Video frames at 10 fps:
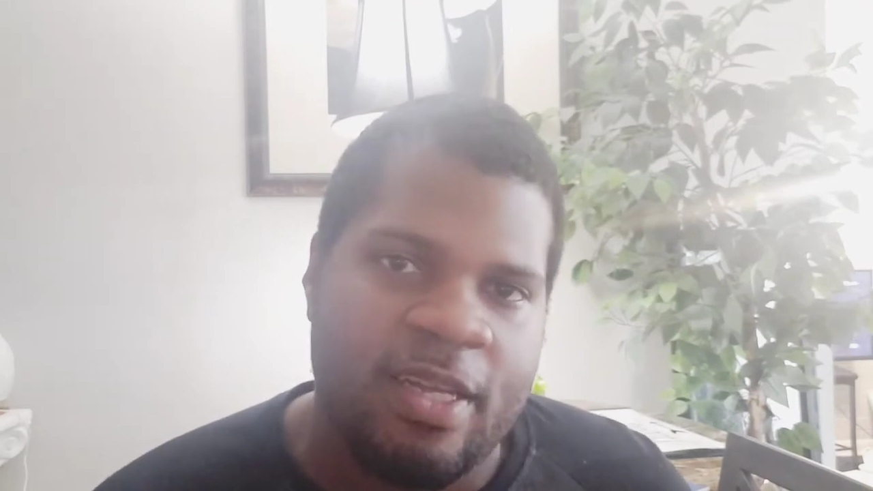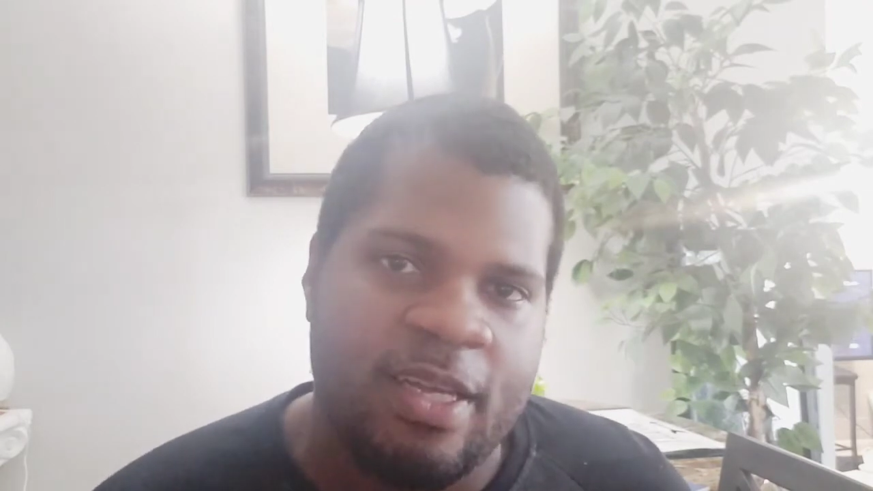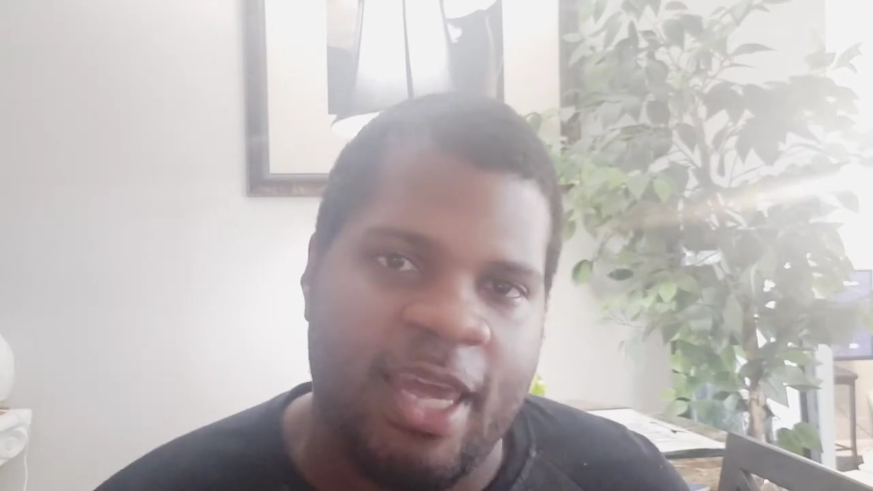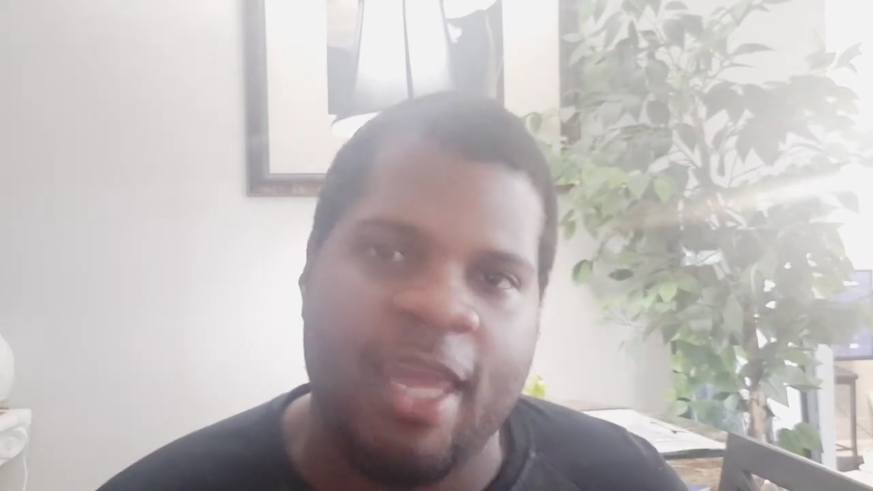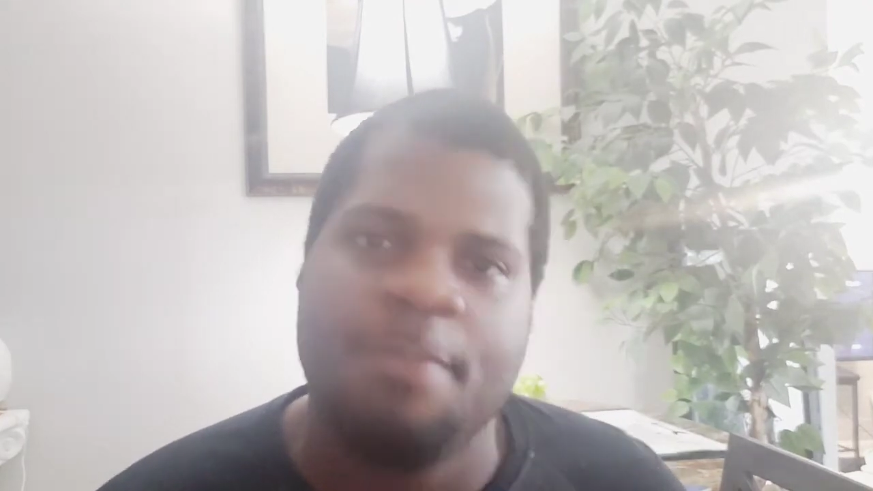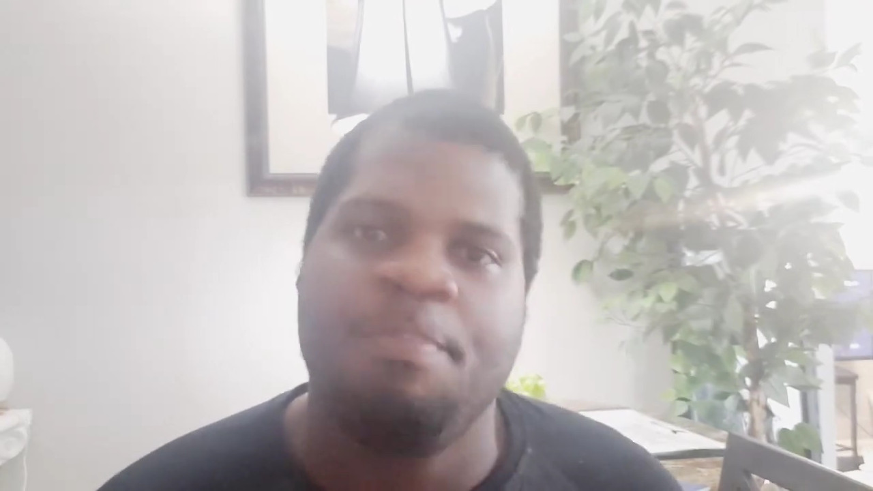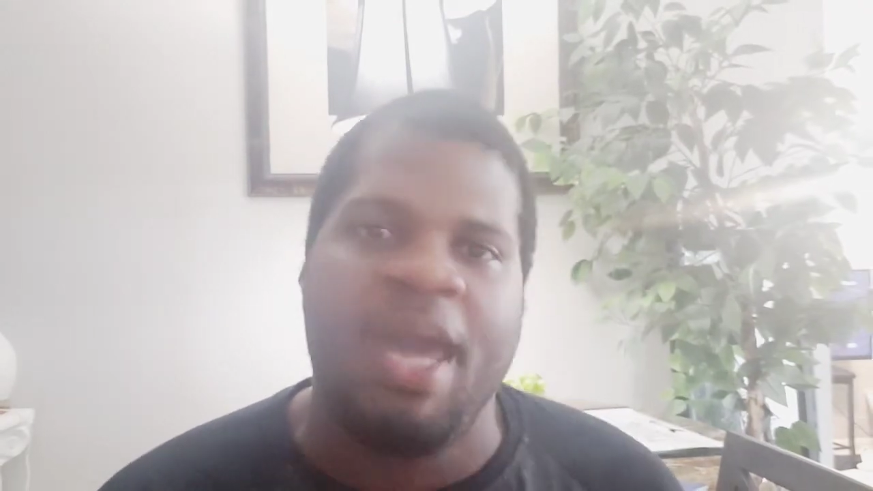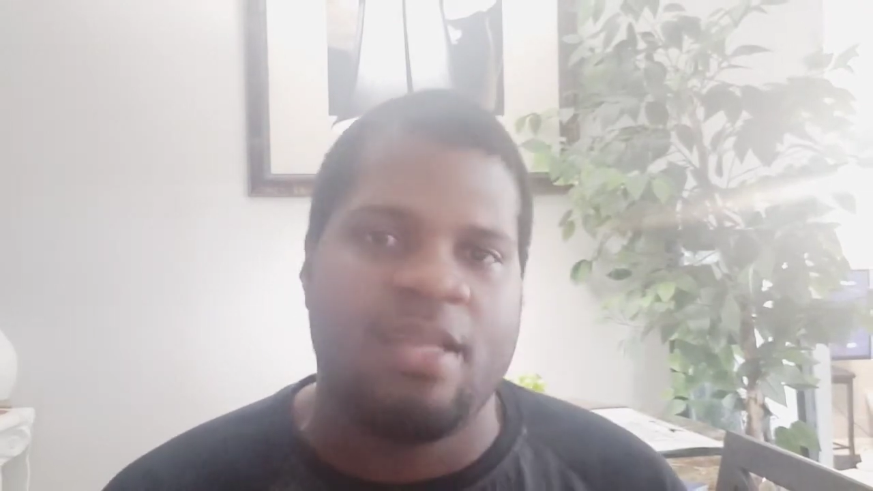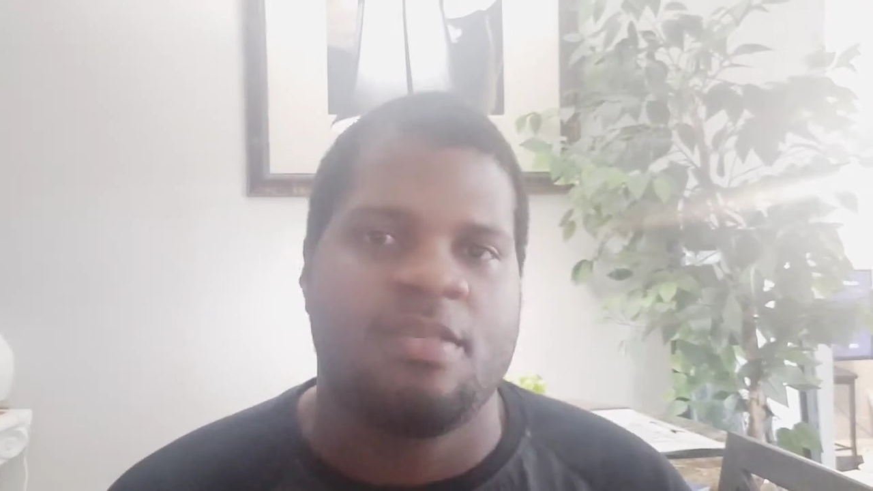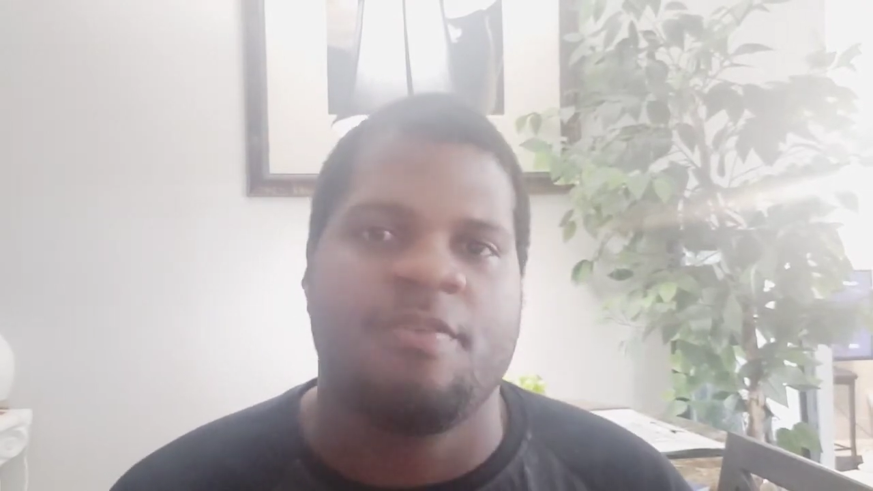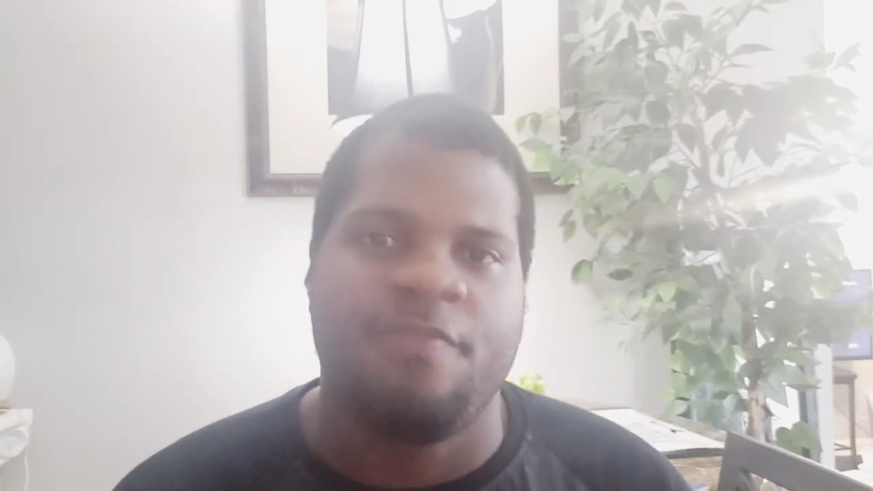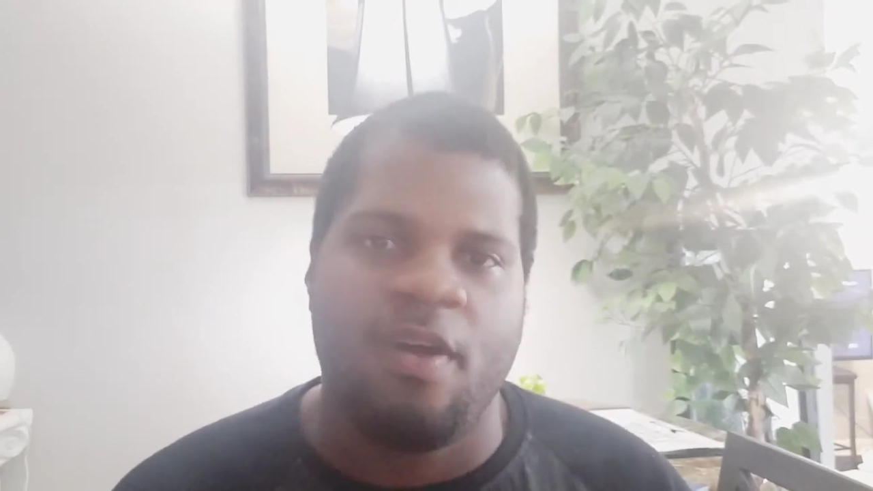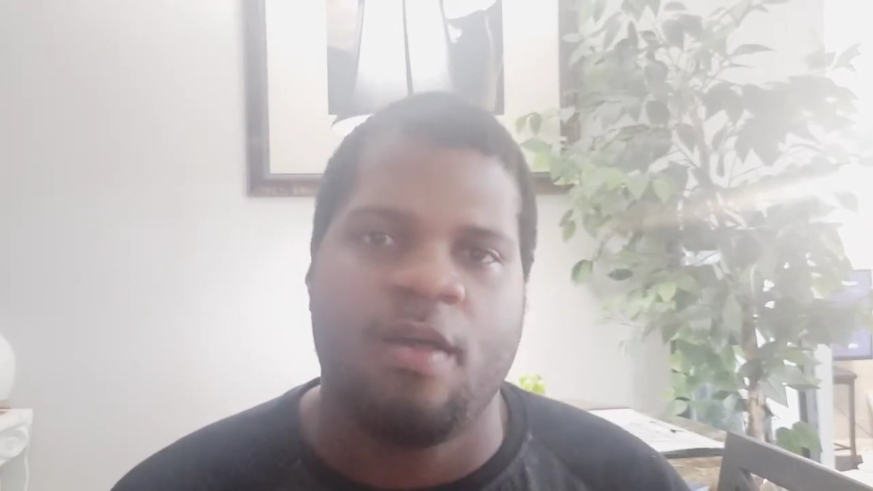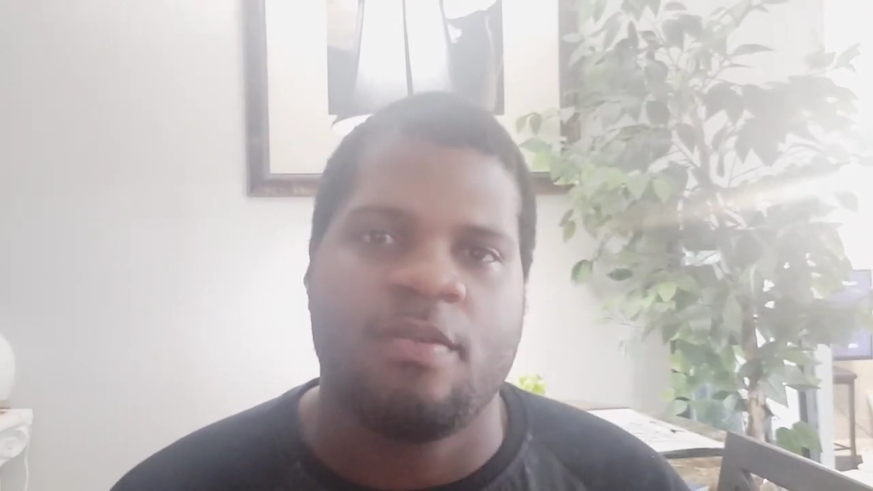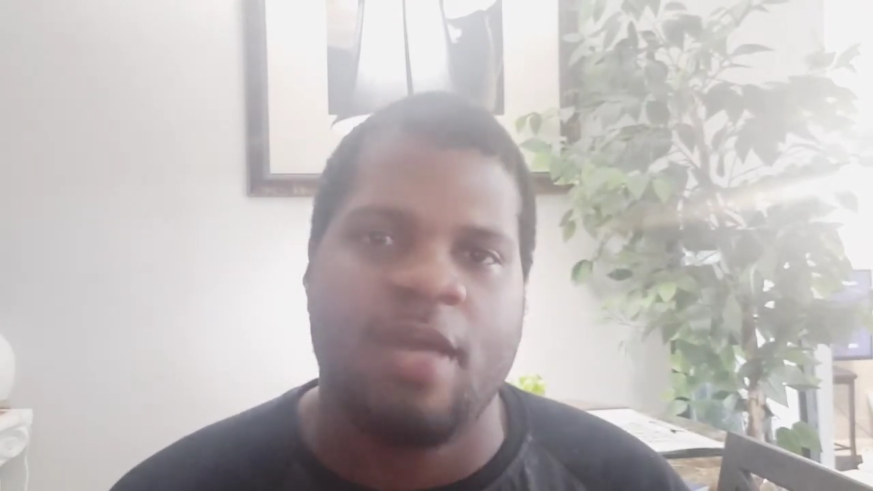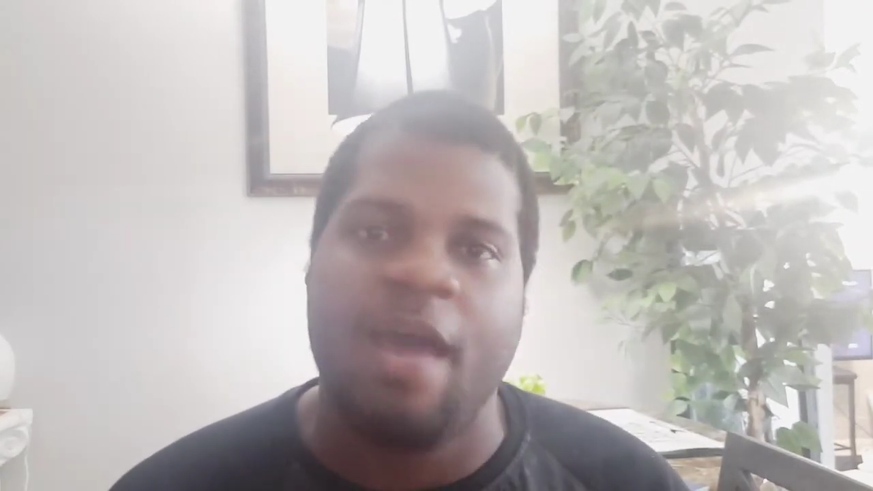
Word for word: came back to the father